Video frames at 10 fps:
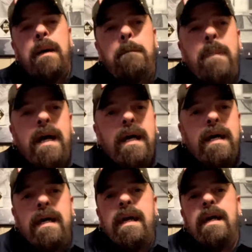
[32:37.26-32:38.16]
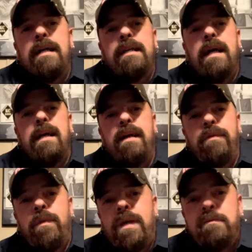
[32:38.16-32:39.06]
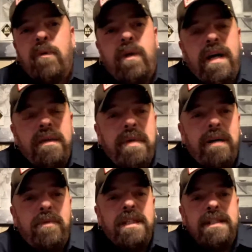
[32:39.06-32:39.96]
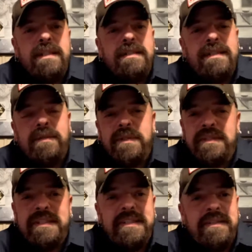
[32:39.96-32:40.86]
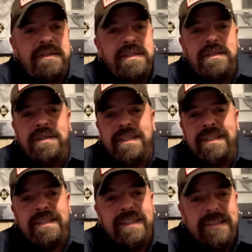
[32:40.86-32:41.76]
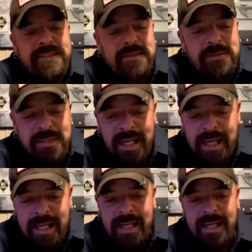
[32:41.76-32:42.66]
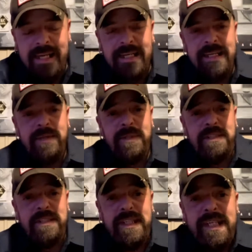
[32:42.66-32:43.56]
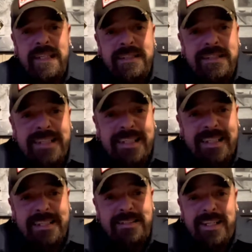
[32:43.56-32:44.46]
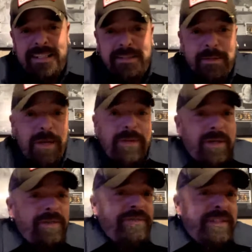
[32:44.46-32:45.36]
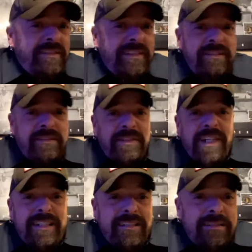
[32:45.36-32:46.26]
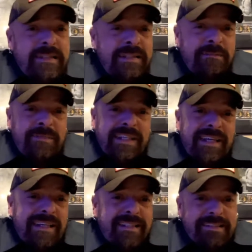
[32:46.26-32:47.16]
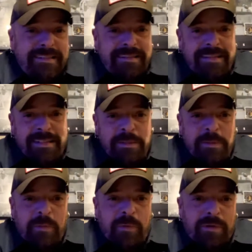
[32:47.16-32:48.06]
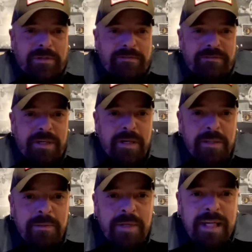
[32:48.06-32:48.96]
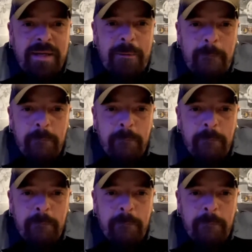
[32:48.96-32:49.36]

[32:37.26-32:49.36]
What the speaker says: my hand got heavy when I was pouring out the paprika, and that was seriously all you could taste. So it was good. I tried to scrape it off and correct it, but I just didn't work very well.